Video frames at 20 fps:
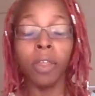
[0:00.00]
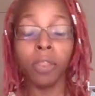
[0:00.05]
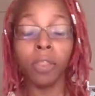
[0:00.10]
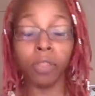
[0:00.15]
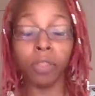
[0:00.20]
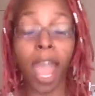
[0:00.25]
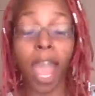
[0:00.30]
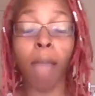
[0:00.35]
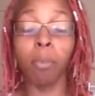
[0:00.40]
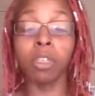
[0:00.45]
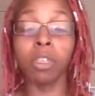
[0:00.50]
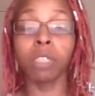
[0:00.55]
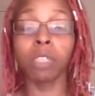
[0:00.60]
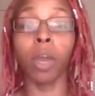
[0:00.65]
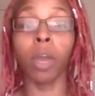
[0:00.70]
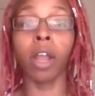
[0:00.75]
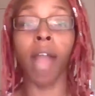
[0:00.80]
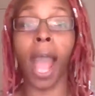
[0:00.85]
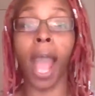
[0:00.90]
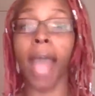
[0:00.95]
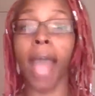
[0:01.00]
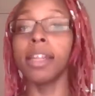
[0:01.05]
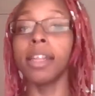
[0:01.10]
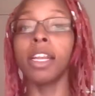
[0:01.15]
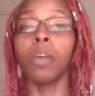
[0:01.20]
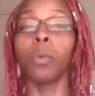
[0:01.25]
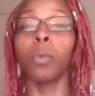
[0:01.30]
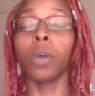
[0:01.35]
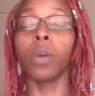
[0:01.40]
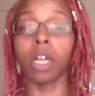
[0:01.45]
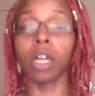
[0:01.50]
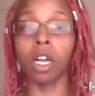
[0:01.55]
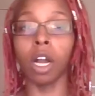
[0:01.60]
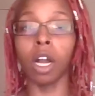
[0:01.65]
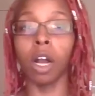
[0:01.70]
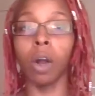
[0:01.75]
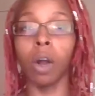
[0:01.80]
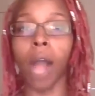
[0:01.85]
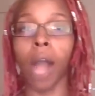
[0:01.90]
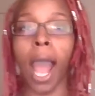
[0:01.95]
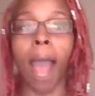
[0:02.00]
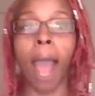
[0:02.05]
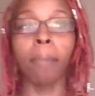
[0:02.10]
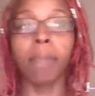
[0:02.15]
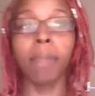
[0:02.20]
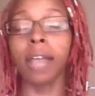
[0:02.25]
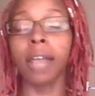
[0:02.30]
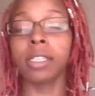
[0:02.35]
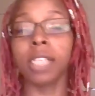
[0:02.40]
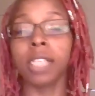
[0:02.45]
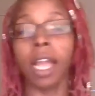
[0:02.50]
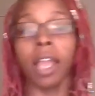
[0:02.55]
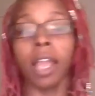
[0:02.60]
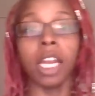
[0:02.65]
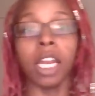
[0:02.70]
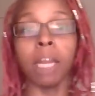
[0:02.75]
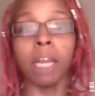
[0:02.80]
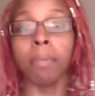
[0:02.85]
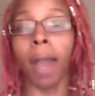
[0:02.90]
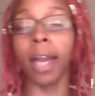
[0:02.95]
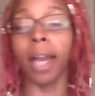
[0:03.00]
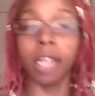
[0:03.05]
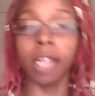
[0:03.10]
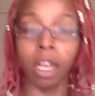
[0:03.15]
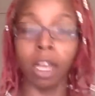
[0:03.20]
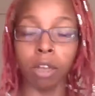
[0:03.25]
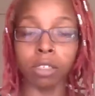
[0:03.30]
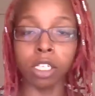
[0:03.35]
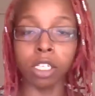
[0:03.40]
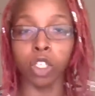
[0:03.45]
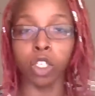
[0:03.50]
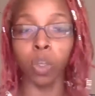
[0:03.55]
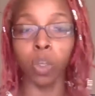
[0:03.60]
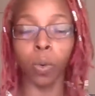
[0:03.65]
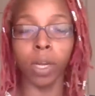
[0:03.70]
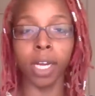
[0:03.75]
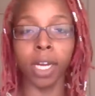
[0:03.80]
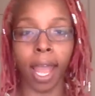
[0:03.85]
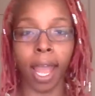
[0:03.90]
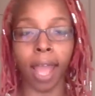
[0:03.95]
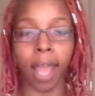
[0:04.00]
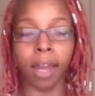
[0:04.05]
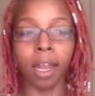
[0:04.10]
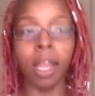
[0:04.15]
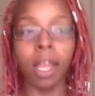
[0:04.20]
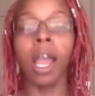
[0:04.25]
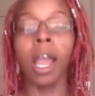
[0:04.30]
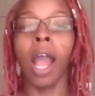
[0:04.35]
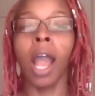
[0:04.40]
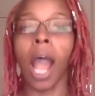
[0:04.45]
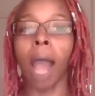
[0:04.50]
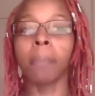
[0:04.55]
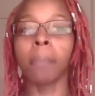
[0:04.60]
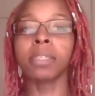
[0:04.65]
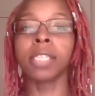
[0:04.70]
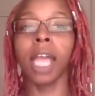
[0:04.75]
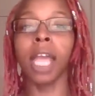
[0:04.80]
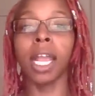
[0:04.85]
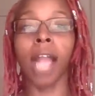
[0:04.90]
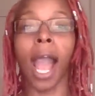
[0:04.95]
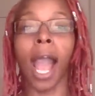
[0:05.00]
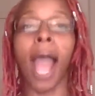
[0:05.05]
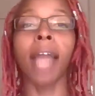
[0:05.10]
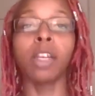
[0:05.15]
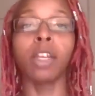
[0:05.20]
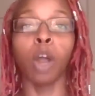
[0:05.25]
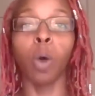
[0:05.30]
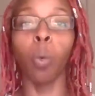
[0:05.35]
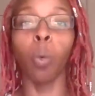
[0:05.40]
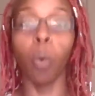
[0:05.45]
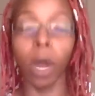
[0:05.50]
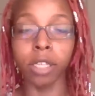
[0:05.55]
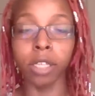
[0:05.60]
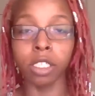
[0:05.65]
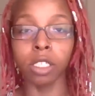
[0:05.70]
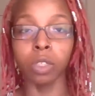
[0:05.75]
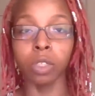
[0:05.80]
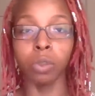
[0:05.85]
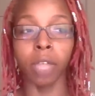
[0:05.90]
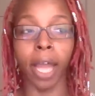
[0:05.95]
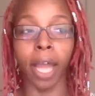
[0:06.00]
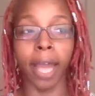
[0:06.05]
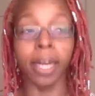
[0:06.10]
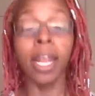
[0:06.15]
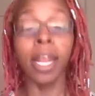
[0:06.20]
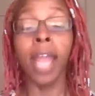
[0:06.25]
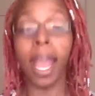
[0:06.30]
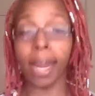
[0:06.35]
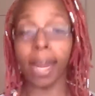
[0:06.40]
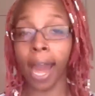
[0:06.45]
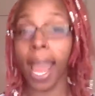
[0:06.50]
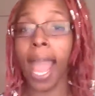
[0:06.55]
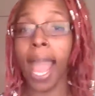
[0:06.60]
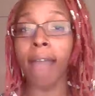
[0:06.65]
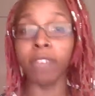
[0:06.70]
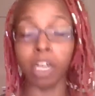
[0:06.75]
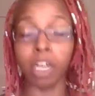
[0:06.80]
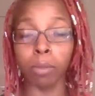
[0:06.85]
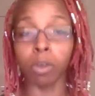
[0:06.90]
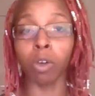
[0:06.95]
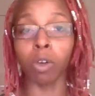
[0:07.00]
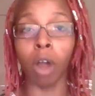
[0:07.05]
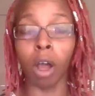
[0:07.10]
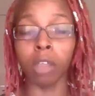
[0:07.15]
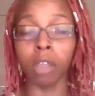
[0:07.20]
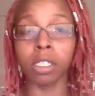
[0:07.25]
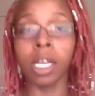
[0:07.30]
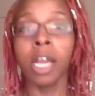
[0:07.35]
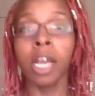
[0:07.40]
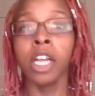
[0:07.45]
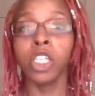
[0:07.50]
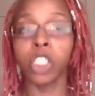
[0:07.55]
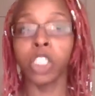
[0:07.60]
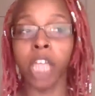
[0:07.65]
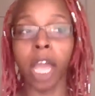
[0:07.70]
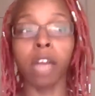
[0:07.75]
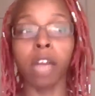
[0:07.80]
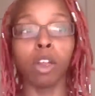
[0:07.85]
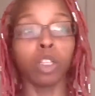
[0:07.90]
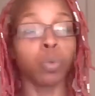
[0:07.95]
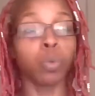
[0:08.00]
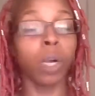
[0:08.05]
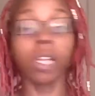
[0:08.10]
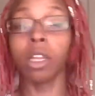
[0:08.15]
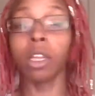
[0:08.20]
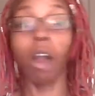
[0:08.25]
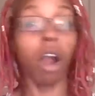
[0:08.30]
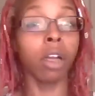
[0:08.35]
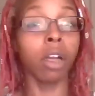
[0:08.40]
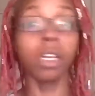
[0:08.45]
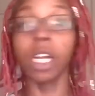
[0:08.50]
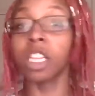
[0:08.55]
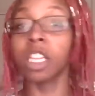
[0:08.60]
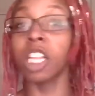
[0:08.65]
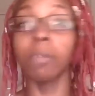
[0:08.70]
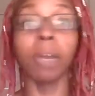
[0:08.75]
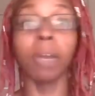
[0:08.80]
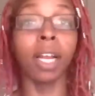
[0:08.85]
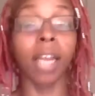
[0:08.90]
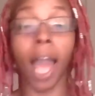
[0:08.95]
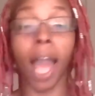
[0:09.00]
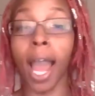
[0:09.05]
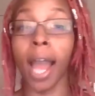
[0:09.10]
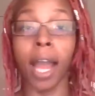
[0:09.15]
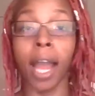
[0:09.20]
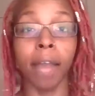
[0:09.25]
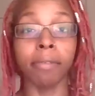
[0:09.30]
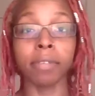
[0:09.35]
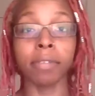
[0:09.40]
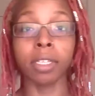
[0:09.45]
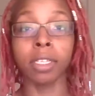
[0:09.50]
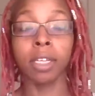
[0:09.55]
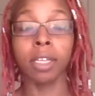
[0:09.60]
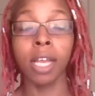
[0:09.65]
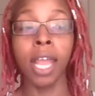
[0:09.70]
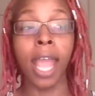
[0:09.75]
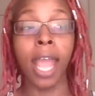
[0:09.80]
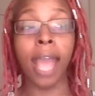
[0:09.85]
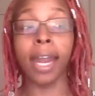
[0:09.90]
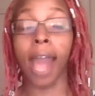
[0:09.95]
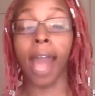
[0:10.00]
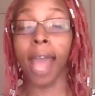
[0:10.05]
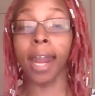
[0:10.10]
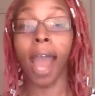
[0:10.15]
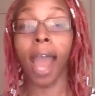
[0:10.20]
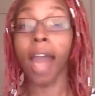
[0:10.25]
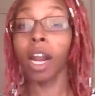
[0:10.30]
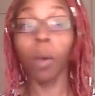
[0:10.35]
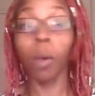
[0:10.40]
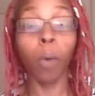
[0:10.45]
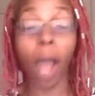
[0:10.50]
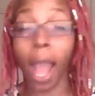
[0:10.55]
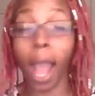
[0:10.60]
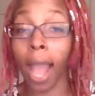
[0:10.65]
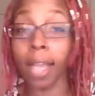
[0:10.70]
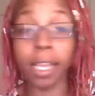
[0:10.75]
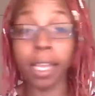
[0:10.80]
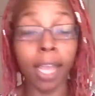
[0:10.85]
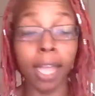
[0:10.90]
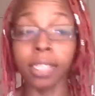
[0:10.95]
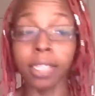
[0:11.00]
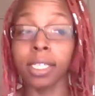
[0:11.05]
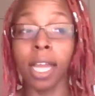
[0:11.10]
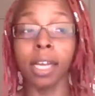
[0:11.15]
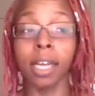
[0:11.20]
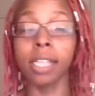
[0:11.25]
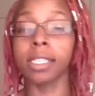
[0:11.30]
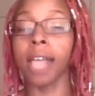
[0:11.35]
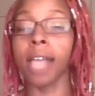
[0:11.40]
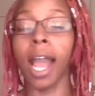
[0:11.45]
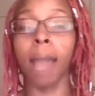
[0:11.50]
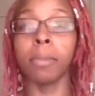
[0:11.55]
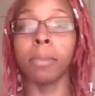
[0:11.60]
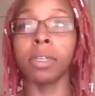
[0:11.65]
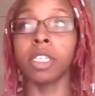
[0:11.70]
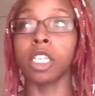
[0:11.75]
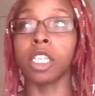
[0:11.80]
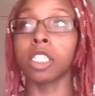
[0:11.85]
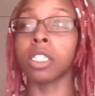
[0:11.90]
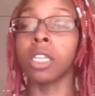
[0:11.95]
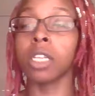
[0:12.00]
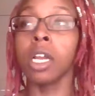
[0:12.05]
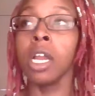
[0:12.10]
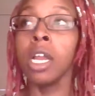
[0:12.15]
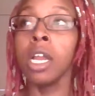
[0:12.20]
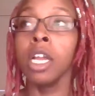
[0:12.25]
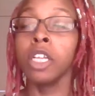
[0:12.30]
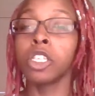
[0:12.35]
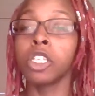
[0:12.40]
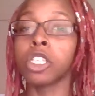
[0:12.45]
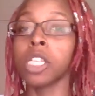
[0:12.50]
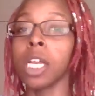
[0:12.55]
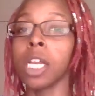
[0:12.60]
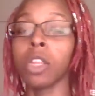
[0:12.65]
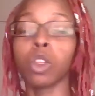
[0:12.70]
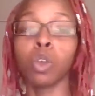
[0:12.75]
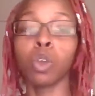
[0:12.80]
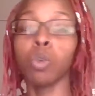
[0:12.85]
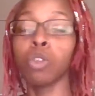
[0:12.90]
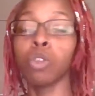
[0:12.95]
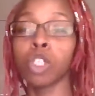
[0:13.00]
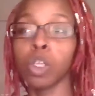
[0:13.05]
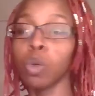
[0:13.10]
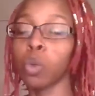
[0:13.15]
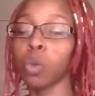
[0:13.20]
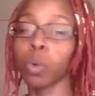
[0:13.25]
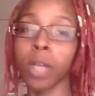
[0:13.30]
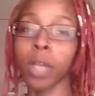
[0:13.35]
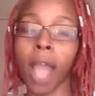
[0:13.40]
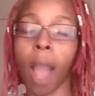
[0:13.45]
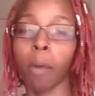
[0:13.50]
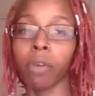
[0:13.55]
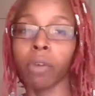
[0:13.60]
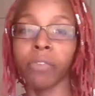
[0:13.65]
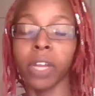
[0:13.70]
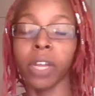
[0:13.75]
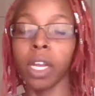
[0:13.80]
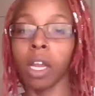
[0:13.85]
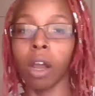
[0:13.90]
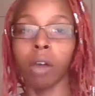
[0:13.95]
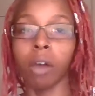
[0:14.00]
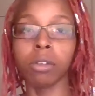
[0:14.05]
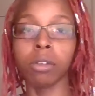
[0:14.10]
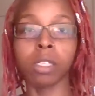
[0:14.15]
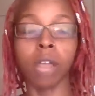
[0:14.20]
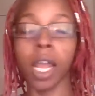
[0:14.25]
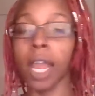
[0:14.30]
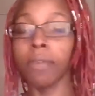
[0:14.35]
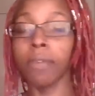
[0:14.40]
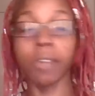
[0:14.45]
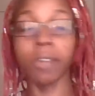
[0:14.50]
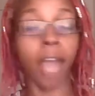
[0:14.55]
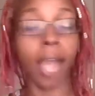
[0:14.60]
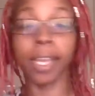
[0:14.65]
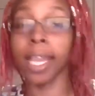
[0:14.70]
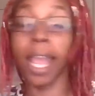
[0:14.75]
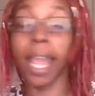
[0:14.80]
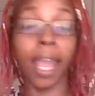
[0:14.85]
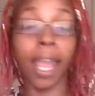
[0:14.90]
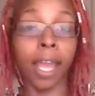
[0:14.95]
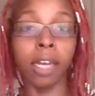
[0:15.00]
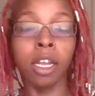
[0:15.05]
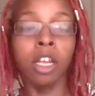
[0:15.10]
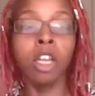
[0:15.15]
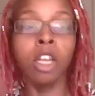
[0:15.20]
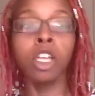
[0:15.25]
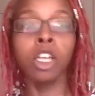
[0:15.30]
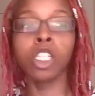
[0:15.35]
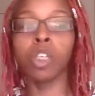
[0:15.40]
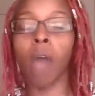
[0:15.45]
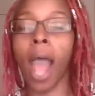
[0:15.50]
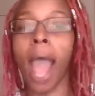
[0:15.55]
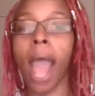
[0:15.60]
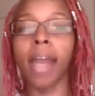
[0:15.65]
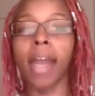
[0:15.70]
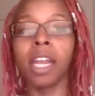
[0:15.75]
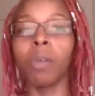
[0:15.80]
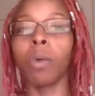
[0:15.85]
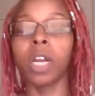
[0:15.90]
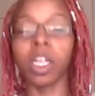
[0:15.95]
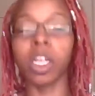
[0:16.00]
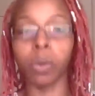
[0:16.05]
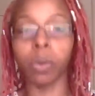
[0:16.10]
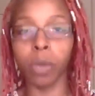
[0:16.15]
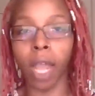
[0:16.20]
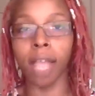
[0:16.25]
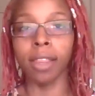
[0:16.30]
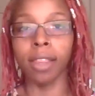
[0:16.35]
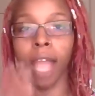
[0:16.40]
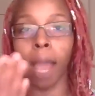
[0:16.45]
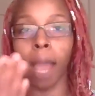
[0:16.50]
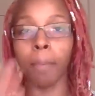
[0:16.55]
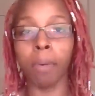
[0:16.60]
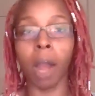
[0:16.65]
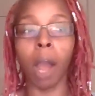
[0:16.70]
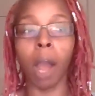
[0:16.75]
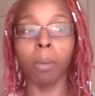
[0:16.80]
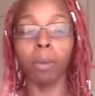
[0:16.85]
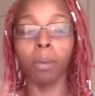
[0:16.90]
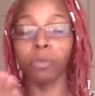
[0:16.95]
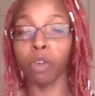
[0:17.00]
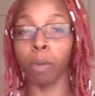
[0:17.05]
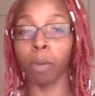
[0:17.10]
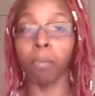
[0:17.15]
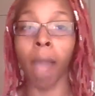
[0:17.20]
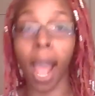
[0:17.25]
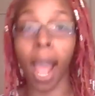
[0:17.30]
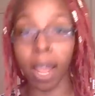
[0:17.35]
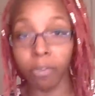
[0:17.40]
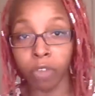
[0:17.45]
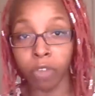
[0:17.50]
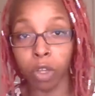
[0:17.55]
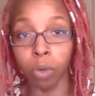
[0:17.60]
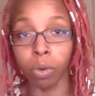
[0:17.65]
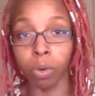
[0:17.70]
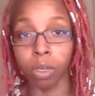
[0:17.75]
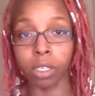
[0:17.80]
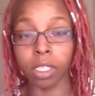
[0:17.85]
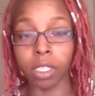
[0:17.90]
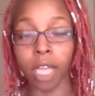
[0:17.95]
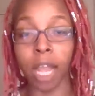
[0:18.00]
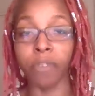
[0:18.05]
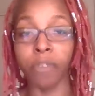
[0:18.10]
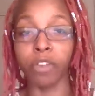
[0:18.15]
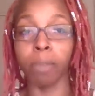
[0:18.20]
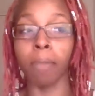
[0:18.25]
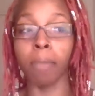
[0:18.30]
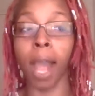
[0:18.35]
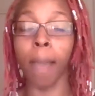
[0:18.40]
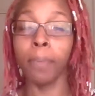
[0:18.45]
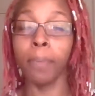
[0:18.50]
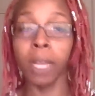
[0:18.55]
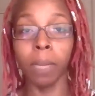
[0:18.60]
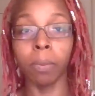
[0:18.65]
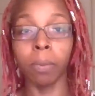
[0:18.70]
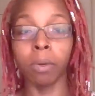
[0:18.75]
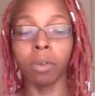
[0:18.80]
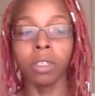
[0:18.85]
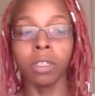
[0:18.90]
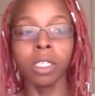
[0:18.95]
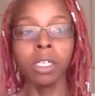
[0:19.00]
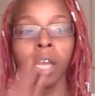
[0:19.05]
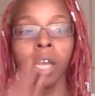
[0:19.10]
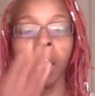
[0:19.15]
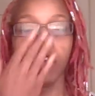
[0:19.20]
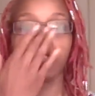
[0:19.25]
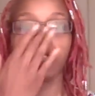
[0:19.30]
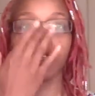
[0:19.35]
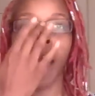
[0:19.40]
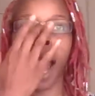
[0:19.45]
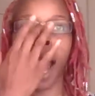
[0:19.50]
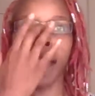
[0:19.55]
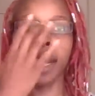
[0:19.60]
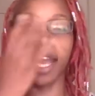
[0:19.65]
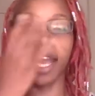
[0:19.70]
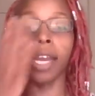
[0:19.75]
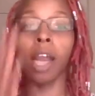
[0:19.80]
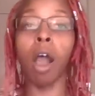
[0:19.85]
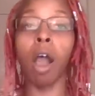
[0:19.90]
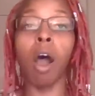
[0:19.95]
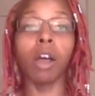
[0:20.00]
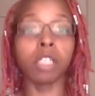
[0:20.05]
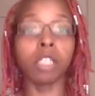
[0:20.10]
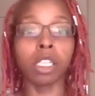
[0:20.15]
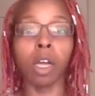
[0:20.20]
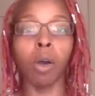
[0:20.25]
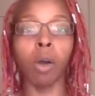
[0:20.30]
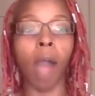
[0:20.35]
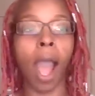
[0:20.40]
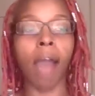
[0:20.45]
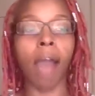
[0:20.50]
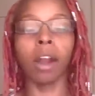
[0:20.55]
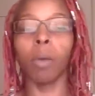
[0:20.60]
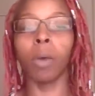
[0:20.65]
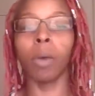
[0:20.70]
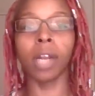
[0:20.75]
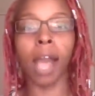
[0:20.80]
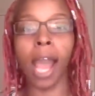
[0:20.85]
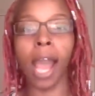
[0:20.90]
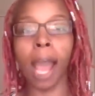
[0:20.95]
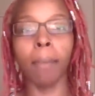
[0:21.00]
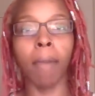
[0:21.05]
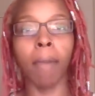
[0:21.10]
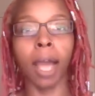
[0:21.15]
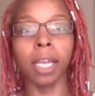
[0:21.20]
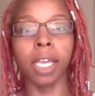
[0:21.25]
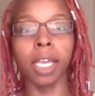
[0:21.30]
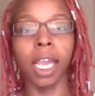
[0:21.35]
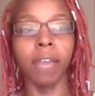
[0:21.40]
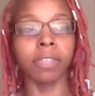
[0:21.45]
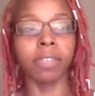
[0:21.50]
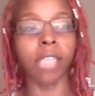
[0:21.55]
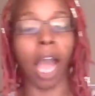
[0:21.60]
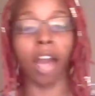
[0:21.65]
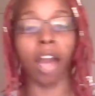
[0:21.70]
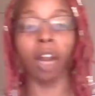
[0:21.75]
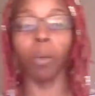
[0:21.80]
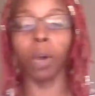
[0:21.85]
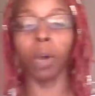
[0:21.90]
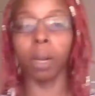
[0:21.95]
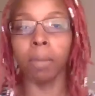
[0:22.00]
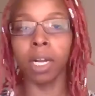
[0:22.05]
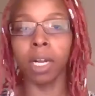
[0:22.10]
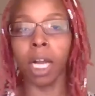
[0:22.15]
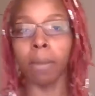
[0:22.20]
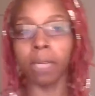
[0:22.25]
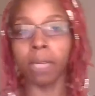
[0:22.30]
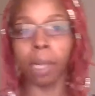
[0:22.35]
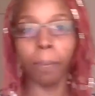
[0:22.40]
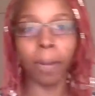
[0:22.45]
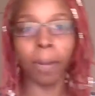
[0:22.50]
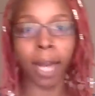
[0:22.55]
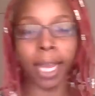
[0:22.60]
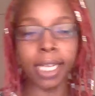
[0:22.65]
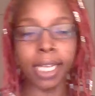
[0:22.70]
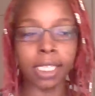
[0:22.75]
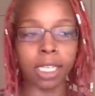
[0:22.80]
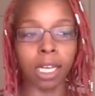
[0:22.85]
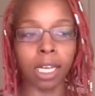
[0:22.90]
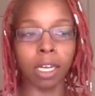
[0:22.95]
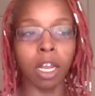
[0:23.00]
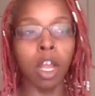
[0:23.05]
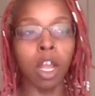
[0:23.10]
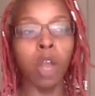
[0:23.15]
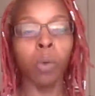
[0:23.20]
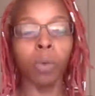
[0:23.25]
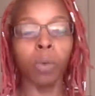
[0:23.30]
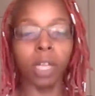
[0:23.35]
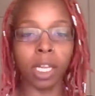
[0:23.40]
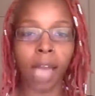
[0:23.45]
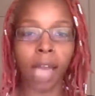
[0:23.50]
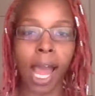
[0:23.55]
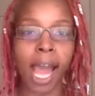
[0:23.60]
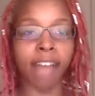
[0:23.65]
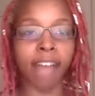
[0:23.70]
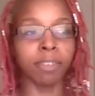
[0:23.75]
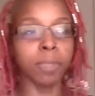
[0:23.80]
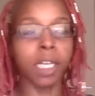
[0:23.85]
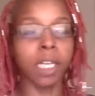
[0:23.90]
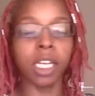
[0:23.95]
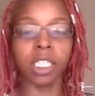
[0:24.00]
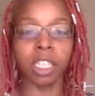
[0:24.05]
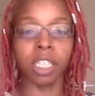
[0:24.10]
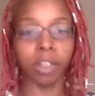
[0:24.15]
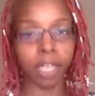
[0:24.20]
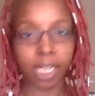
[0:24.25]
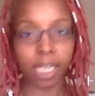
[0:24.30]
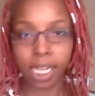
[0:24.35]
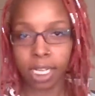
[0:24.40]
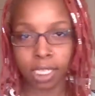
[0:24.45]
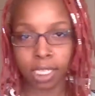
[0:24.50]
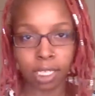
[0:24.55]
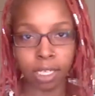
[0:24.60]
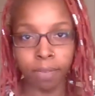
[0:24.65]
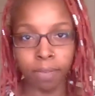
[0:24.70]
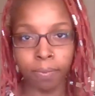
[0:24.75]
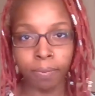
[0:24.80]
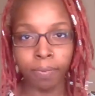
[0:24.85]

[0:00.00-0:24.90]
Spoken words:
That was where I didn't want to go. I'm not saying anybody else is doing that. I'm saying I don't want to do that. And I have come across channels where there are nothing but lives. And I can't take the time to just sit through 2-3 hour videos I can't. So I didn't want to create that problem for my viewers and for my people. So I don't want to hide my gifts. I don't want to become complacent with lives because they're easy.